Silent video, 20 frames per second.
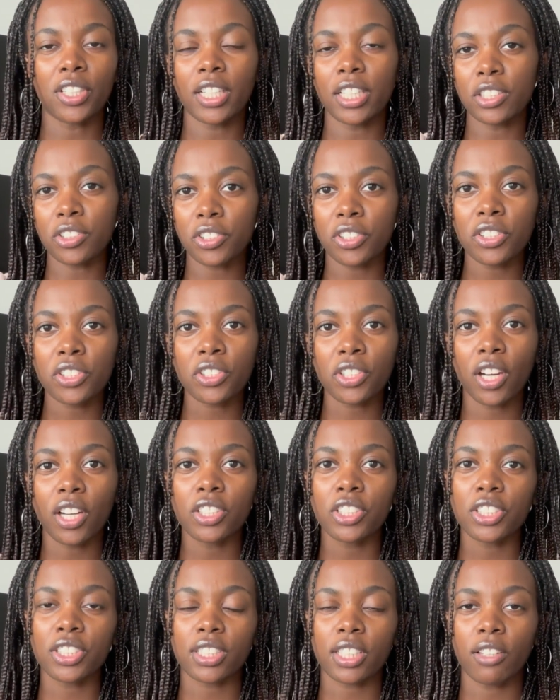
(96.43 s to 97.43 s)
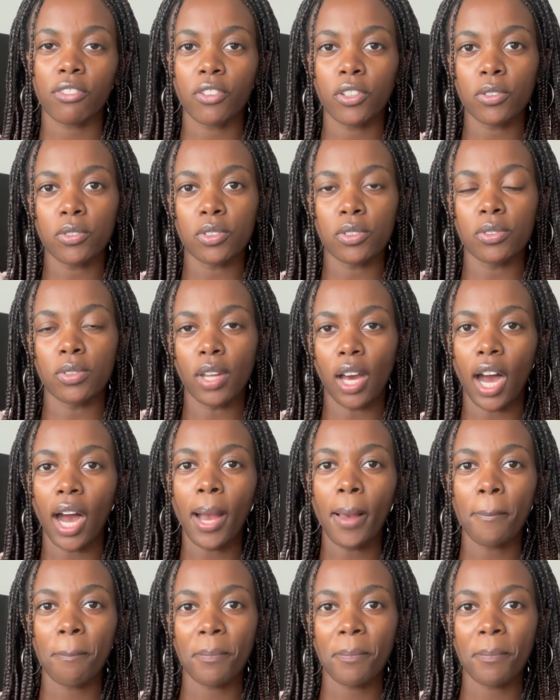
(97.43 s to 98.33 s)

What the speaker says: interest charges if you do not